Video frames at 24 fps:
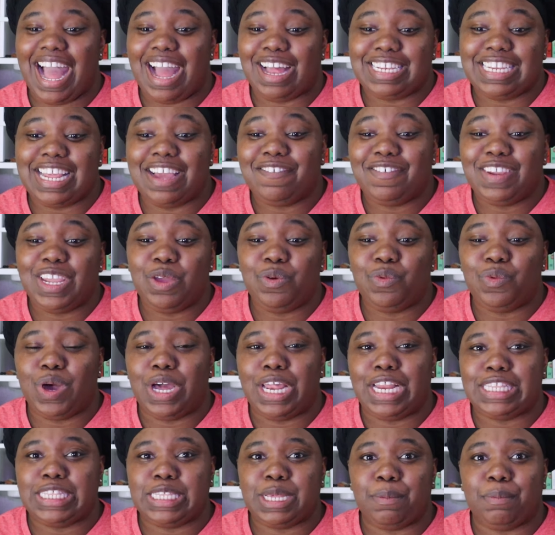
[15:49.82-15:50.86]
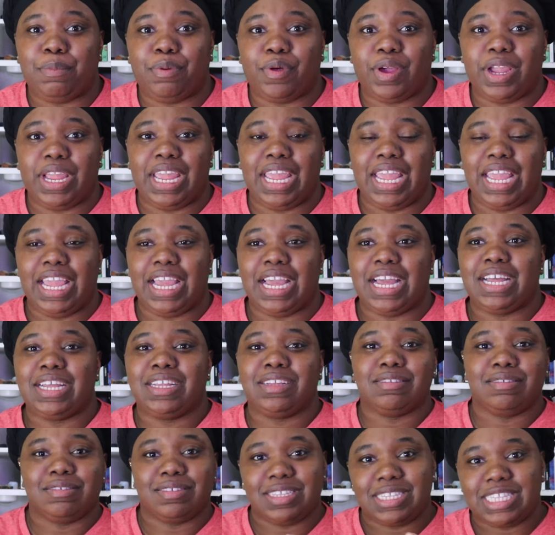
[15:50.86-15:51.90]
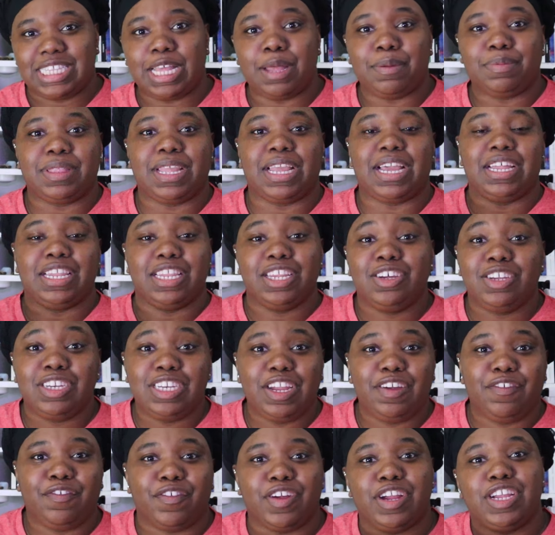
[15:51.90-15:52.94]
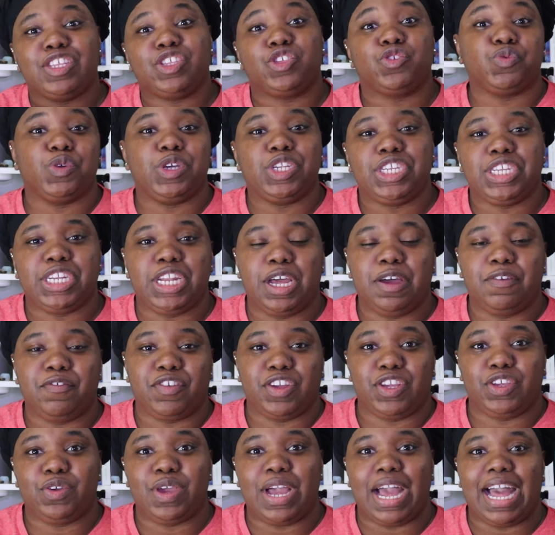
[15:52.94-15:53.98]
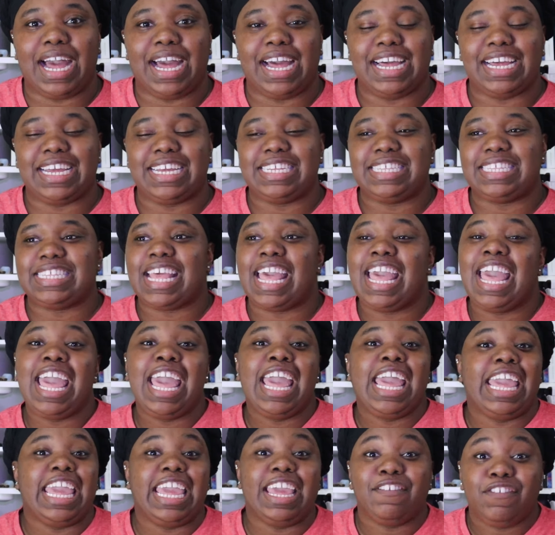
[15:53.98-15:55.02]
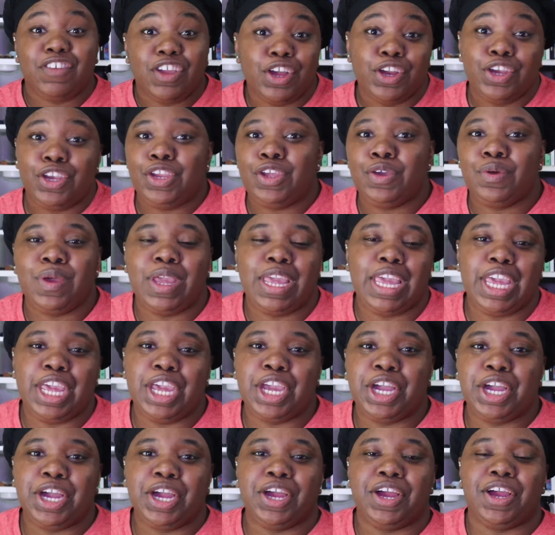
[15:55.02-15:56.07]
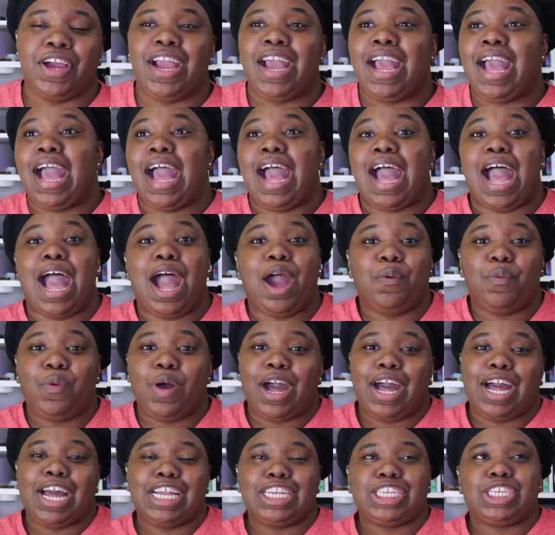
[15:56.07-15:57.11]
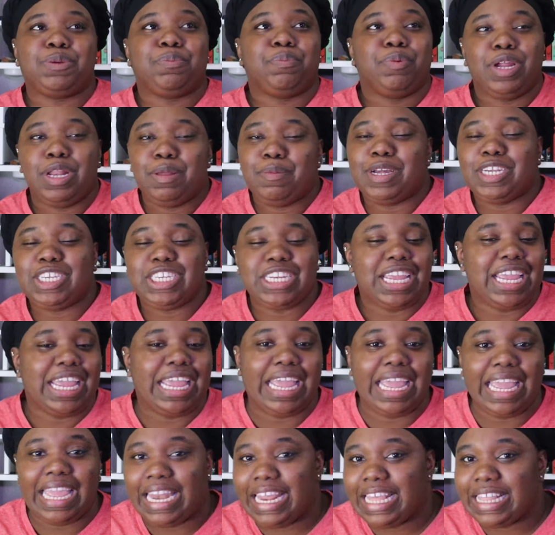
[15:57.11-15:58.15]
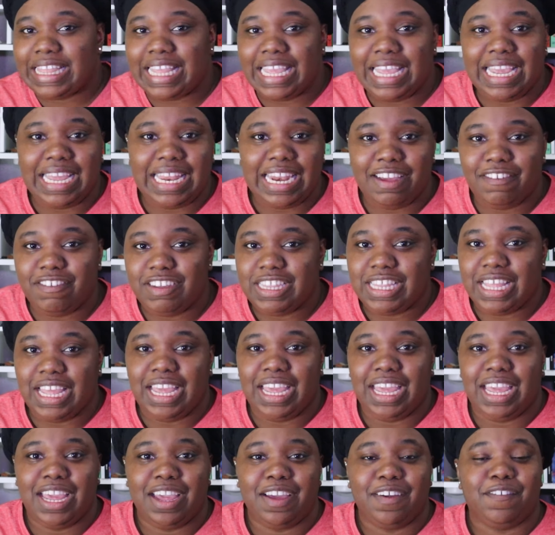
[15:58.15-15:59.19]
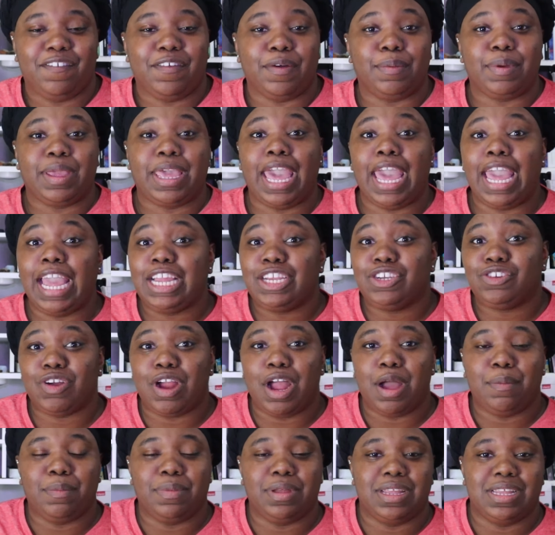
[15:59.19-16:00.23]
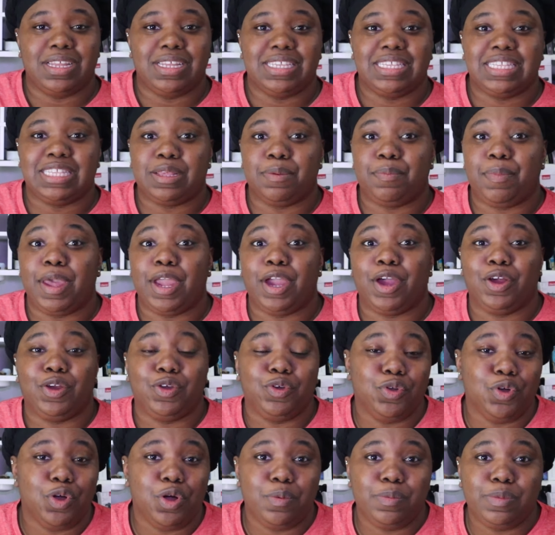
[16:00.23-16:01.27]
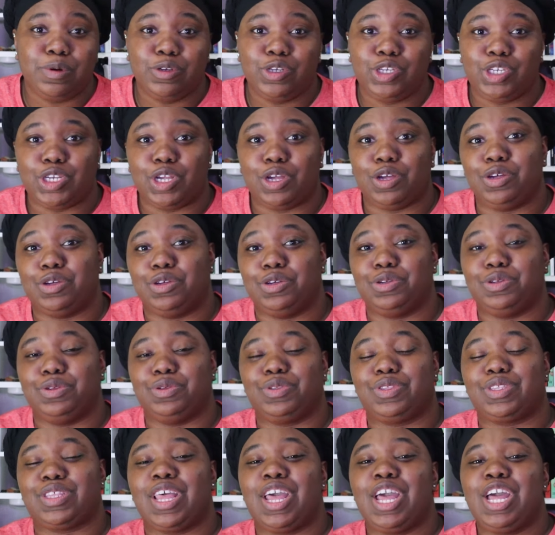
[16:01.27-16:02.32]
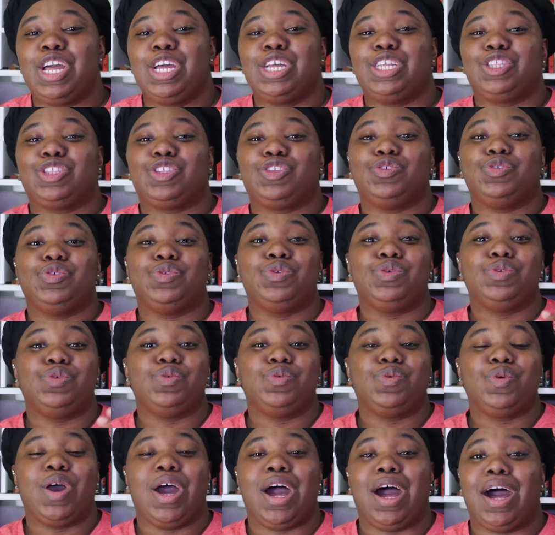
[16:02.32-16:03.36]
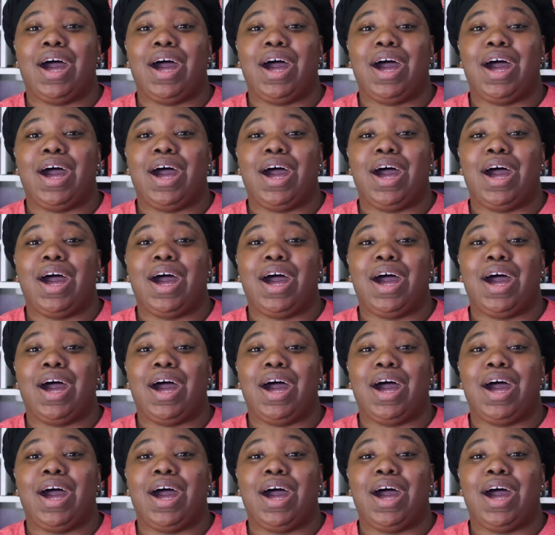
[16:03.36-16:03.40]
I definitely wanted to bring something a little different, switch it up for you guys. If you're new here, I watch pretty much anything and everything, from K-dramas to paranormal shows to